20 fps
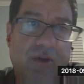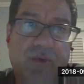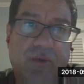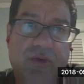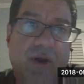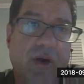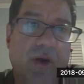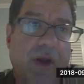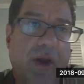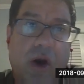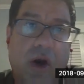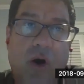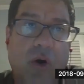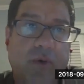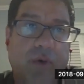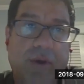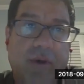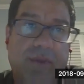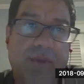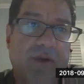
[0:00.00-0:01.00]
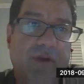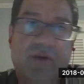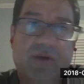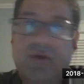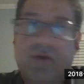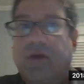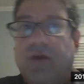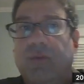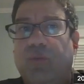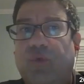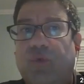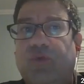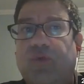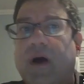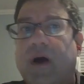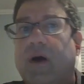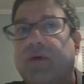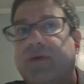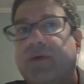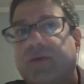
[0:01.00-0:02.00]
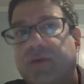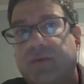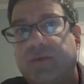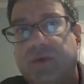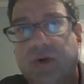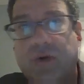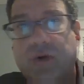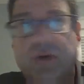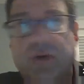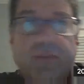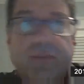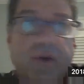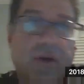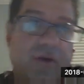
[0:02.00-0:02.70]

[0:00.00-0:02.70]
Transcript: would say, okay, all the businesses are moving out from Tokyo